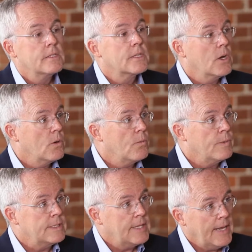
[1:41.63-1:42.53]
So
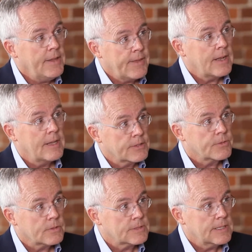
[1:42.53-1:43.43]
we take that
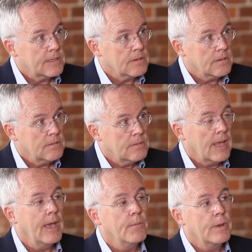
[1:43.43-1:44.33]
electrical signal,
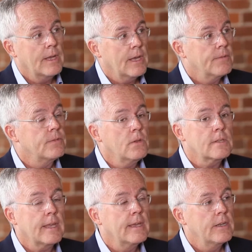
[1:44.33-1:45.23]
and we have
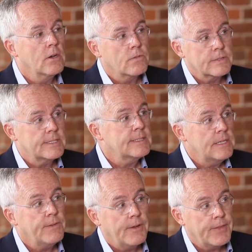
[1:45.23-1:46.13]
looked in over
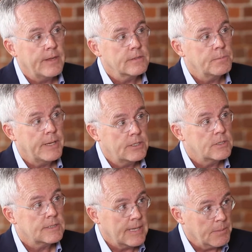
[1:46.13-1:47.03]
65,000
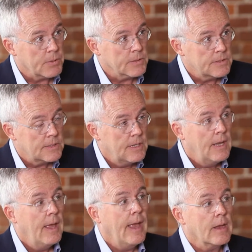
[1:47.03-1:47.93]
patient samples
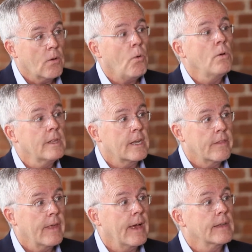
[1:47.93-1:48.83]
and
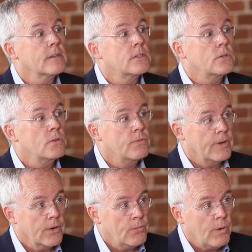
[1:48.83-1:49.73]
correlated that to
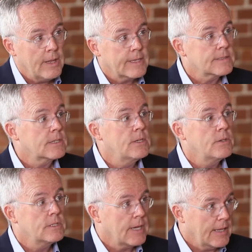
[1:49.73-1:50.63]
very
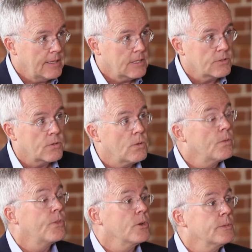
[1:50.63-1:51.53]
well-executed, tightly
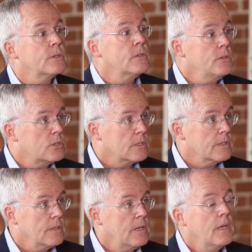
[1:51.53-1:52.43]
controlled
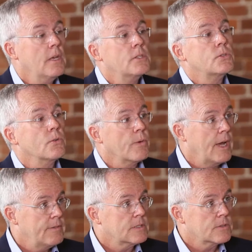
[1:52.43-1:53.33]
thermodilution to
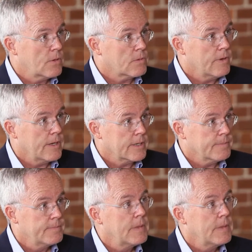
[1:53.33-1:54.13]
arrive at stroke volume.